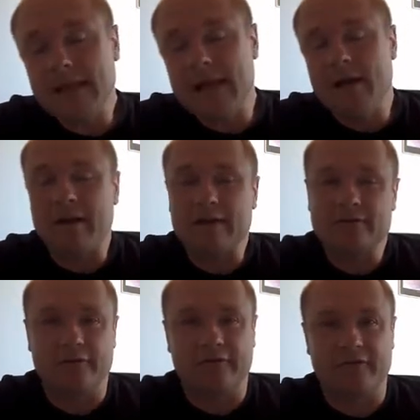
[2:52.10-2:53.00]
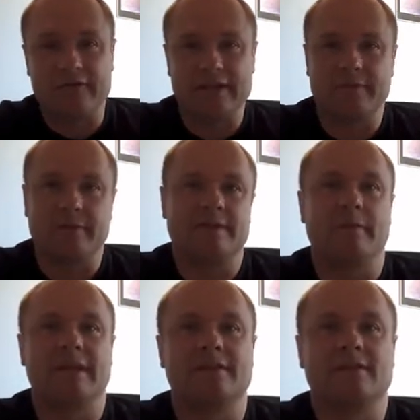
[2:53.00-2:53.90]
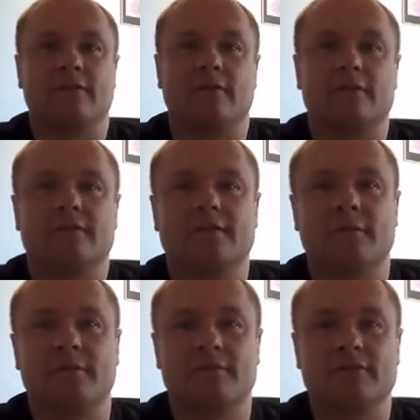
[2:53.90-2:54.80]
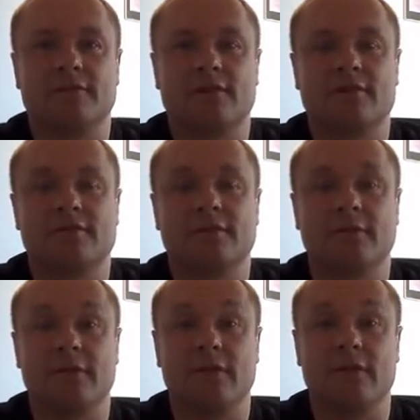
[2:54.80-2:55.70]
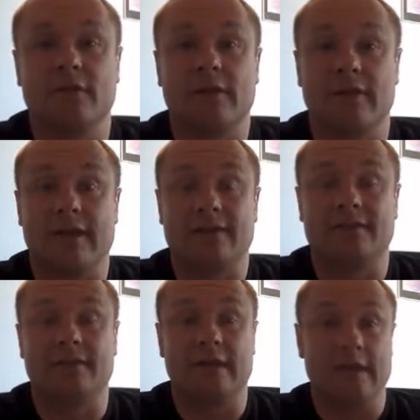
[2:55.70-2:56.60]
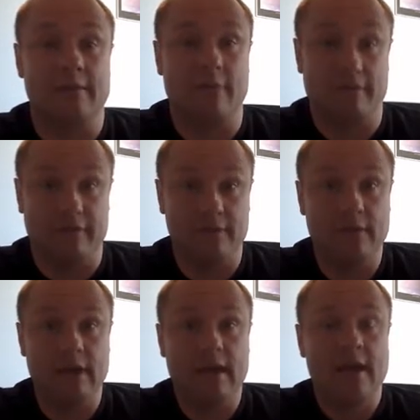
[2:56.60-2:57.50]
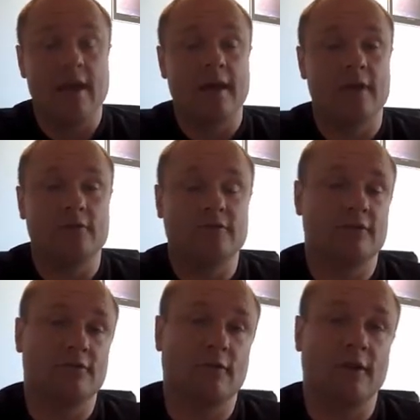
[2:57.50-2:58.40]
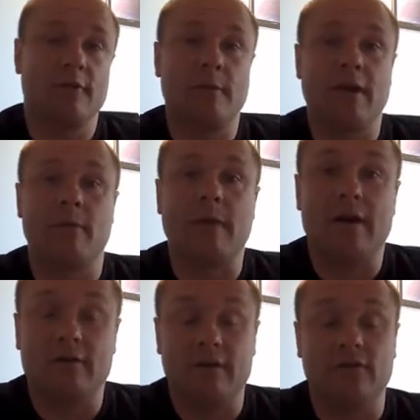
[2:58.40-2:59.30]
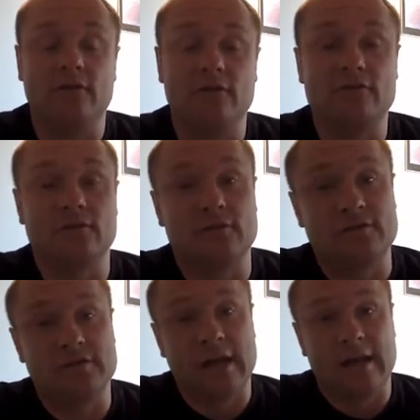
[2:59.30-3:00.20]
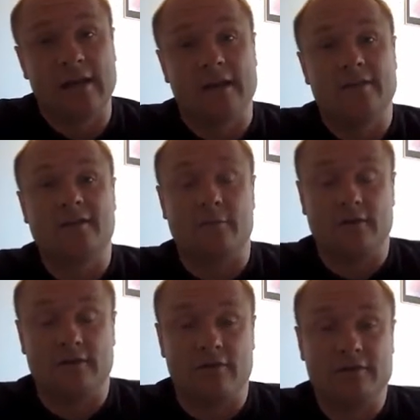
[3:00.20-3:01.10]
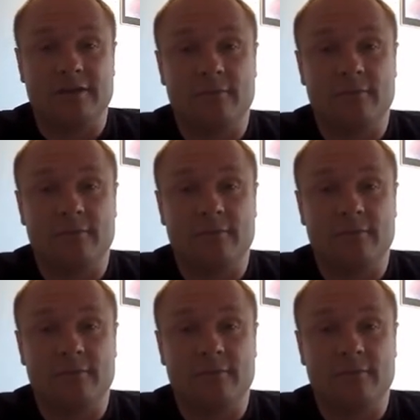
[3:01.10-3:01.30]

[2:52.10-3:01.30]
about sort of 15-20 minutes, on some of the research that we do here at Exeter in my field, and also talk a little bit about, if you do choose to come to university, in